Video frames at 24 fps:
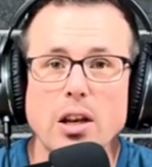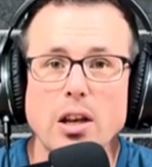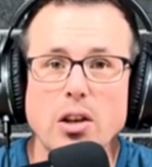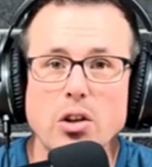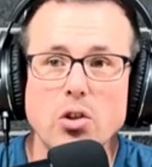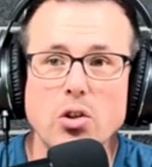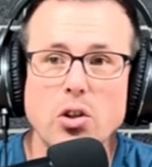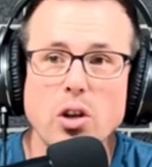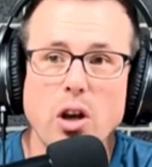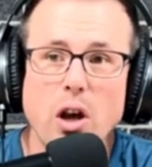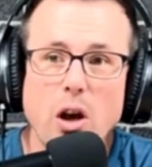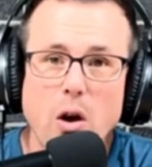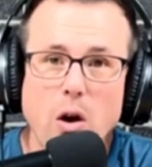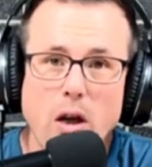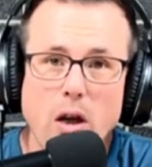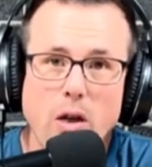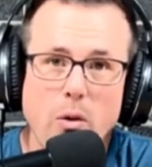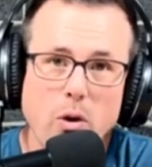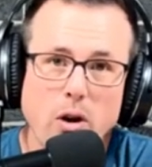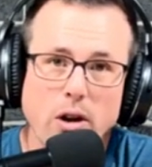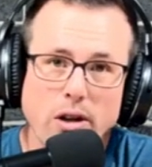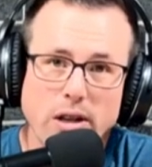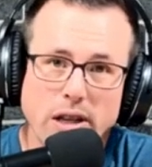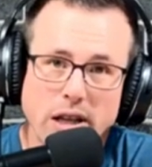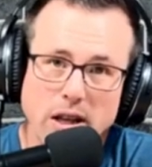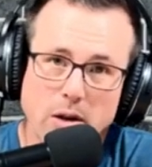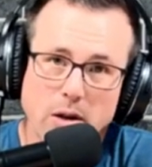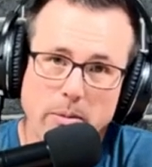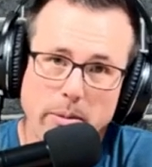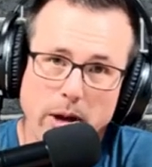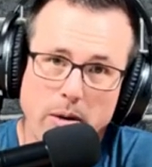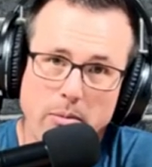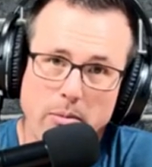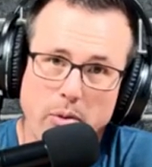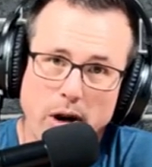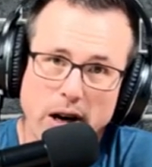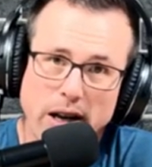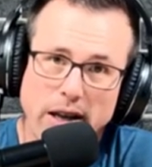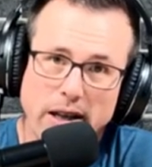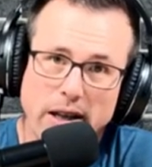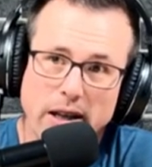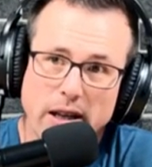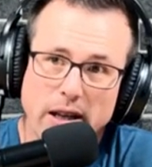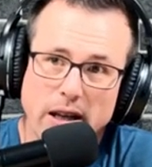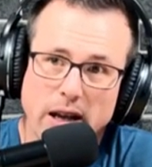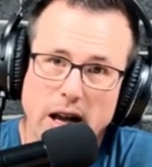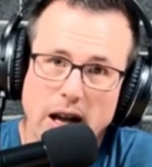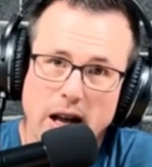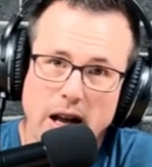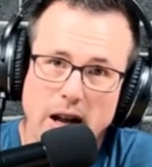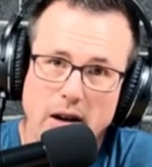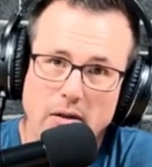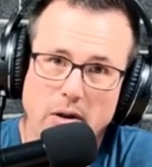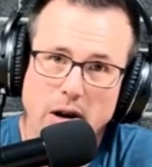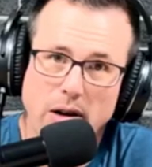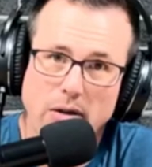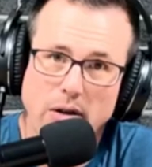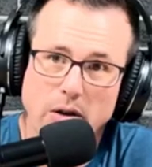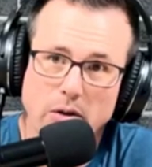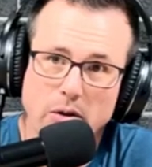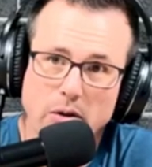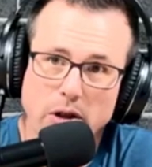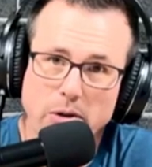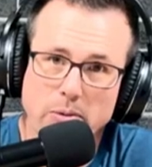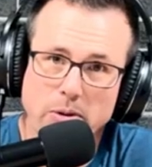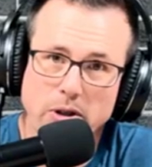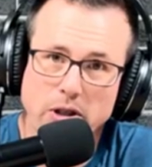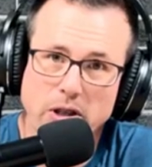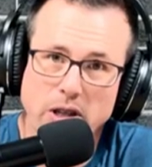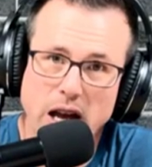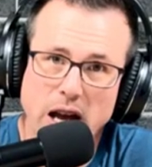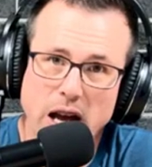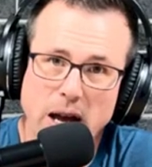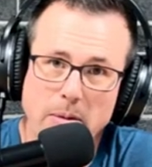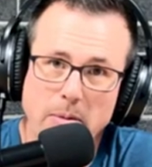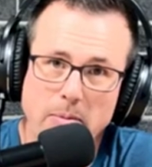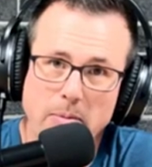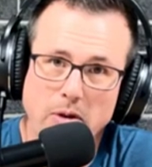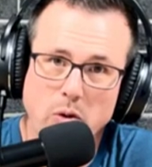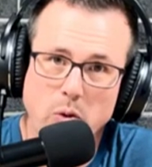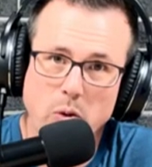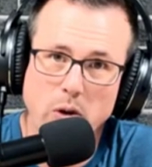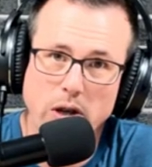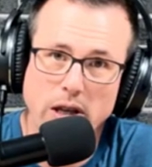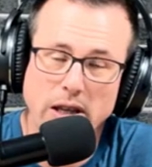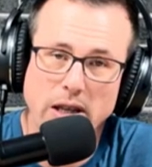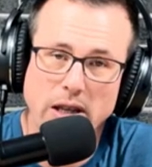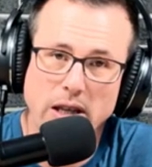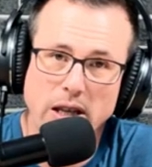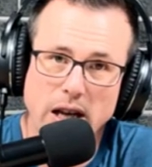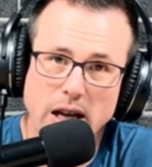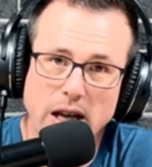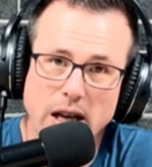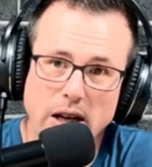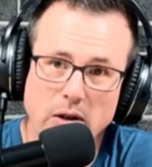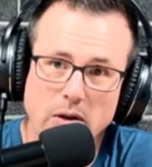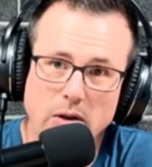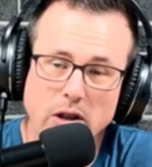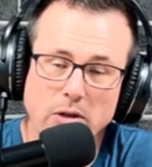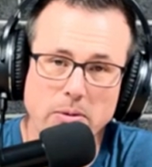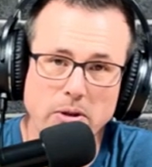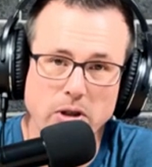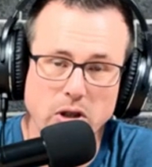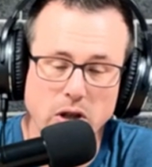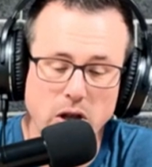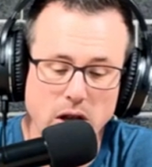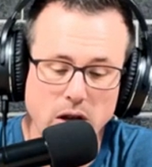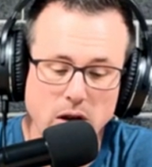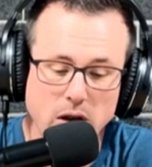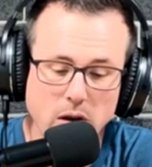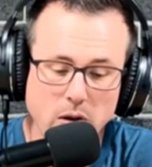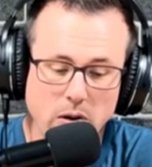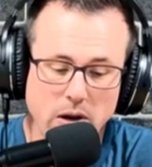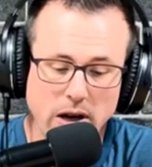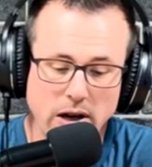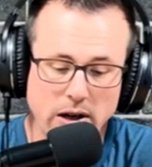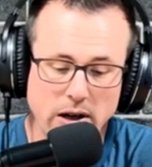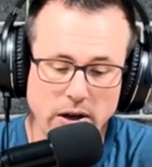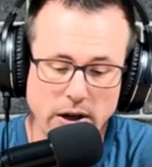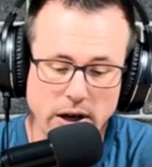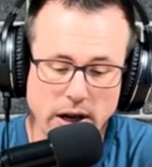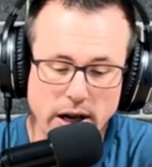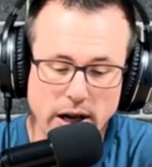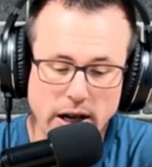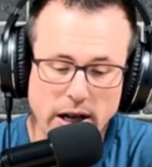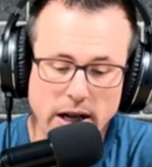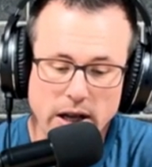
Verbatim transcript: So, and then we're going to take a little bit of a break uh, right around Christmas time and between uh, Christmas and the New Year.